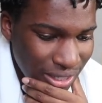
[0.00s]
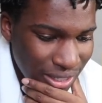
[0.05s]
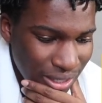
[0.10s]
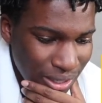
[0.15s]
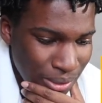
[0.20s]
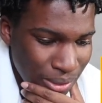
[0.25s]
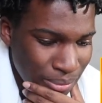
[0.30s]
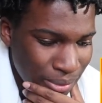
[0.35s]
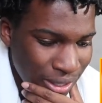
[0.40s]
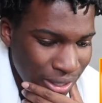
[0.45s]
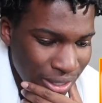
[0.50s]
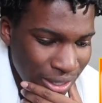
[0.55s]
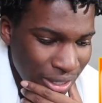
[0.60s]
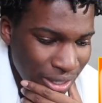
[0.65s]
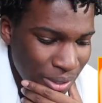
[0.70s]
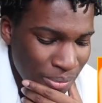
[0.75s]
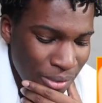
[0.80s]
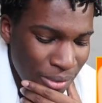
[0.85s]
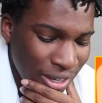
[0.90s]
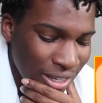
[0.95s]
Come
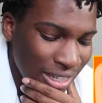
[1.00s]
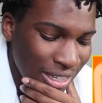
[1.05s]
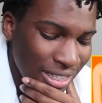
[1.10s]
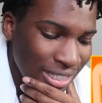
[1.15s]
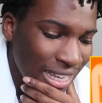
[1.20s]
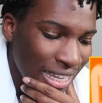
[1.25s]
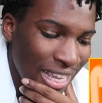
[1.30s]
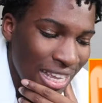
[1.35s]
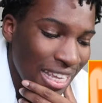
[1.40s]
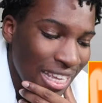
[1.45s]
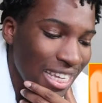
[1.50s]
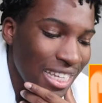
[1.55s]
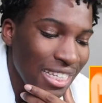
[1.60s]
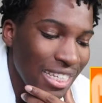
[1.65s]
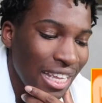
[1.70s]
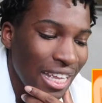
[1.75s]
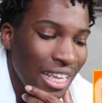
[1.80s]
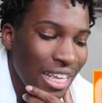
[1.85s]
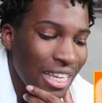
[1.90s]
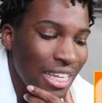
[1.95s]
on. He's
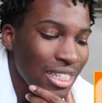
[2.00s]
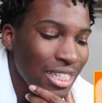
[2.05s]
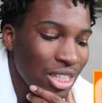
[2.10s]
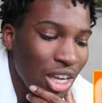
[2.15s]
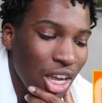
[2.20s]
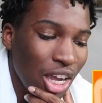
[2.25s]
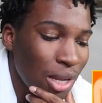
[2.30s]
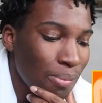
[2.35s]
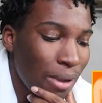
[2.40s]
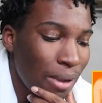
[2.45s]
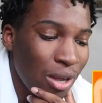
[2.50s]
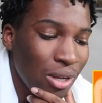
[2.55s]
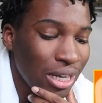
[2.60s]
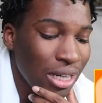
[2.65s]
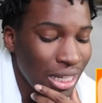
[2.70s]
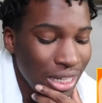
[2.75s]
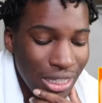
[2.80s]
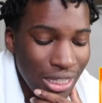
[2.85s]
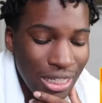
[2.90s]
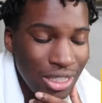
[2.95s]
talking about
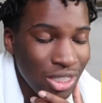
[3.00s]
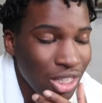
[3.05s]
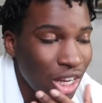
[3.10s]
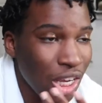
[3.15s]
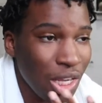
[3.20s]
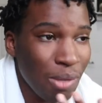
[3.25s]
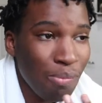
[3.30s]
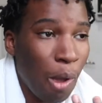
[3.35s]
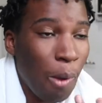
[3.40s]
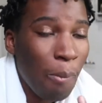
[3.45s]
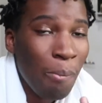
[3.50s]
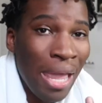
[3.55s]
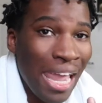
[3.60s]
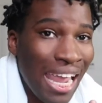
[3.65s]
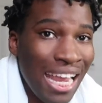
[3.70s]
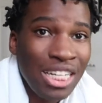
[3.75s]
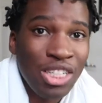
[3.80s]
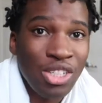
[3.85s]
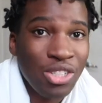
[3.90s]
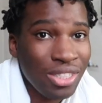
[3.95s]
he's talking about
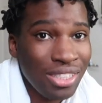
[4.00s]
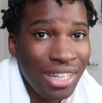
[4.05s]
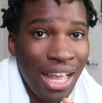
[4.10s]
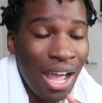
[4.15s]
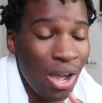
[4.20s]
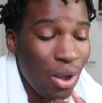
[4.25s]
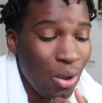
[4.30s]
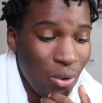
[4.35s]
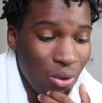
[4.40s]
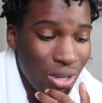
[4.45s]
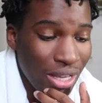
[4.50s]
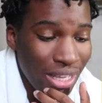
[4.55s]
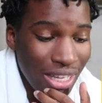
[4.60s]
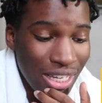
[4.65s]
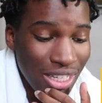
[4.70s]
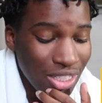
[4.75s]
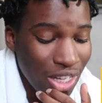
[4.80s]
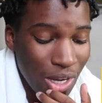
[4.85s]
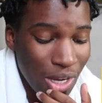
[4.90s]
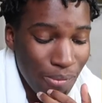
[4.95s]
painters now.
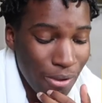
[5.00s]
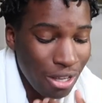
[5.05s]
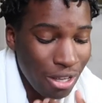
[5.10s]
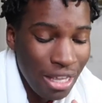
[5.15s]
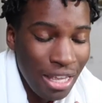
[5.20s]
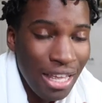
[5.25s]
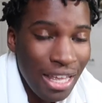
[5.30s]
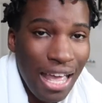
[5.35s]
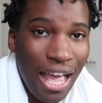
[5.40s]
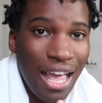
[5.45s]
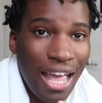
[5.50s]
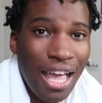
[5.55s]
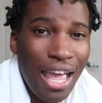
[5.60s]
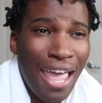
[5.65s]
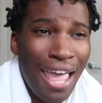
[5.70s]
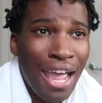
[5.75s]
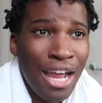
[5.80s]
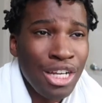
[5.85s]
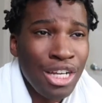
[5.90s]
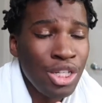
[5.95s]
He's talking about
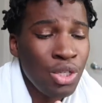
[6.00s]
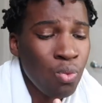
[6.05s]
Andy